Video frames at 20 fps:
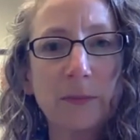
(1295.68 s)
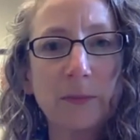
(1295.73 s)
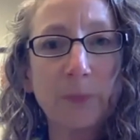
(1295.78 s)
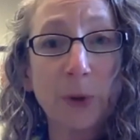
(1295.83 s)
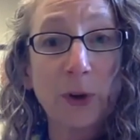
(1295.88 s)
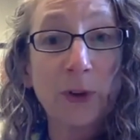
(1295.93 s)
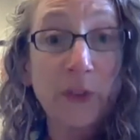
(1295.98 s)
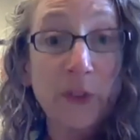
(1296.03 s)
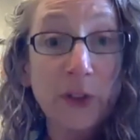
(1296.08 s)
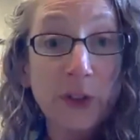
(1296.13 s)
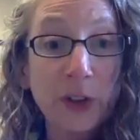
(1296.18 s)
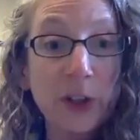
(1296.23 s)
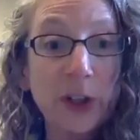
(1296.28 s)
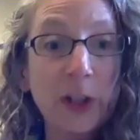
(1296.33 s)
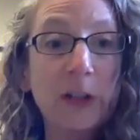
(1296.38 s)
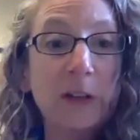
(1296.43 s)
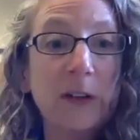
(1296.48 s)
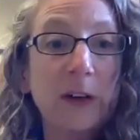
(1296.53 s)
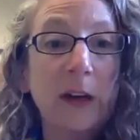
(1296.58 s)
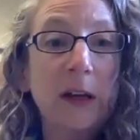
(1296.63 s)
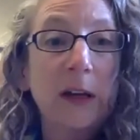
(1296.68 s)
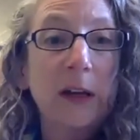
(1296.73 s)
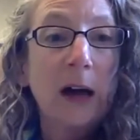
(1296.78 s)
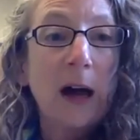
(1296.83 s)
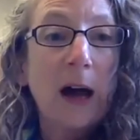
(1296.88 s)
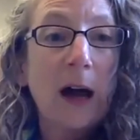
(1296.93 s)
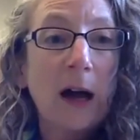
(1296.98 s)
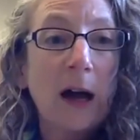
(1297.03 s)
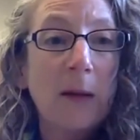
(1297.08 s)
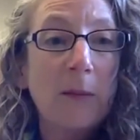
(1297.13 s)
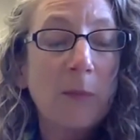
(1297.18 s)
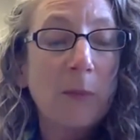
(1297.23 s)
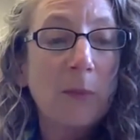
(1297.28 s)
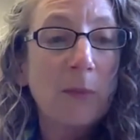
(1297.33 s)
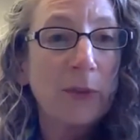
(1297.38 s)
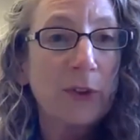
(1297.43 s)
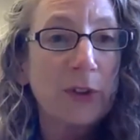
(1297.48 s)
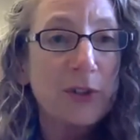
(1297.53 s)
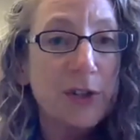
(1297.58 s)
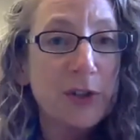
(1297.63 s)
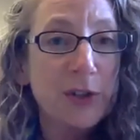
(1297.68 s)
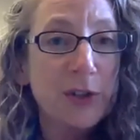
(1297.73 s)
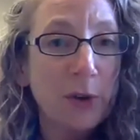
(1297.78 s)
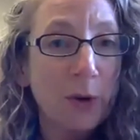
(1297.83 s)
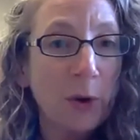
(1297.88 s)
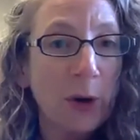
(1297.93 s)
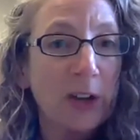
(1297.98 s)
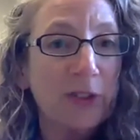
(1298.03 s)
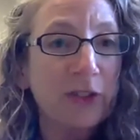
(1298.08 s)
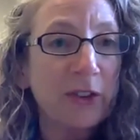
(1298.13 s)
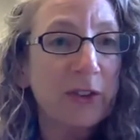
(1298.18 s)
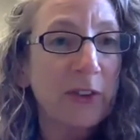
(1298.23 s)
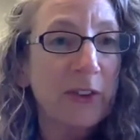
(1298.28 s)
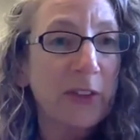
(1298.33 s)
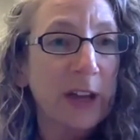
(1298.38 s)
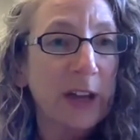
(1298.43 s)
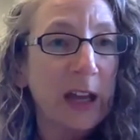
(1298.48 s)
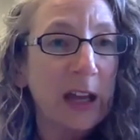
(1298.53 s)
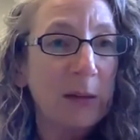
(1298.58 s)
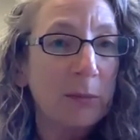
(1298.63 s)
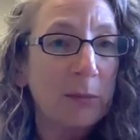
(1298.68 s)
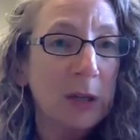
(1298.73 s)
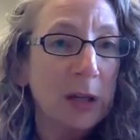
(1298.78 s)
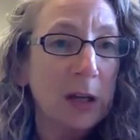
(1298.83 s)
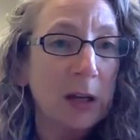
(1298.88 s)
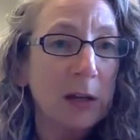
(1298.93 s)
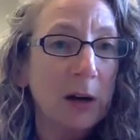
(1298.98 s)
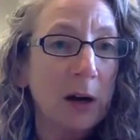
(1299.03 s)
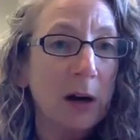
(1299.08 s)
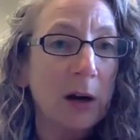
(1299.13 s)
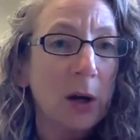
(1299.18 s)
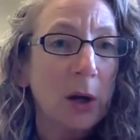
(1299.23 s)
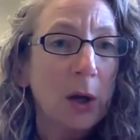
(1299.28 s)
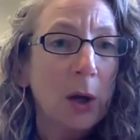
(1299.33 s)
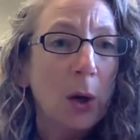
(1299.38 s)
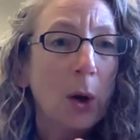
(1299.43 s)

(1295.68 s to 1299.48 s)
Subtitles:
personhood, the two questions that came in are,